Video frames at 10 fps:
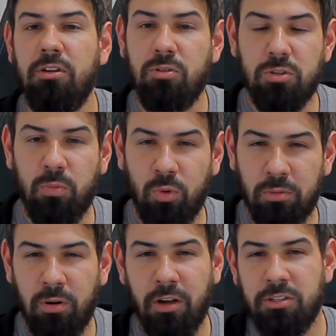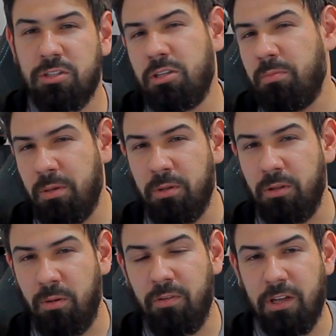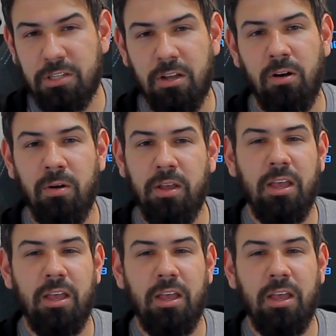do some word processing, maybe a little bit of Excel,